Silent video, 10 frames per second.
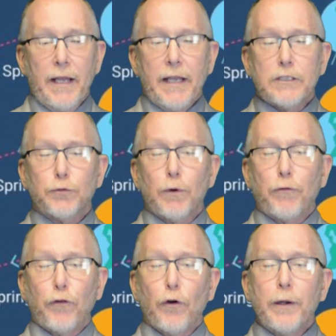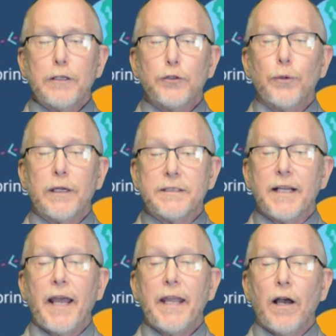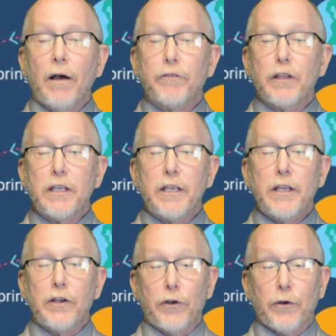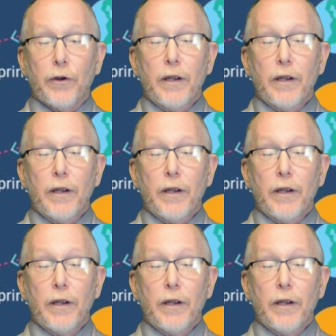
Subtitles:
it's referring to a day of the year.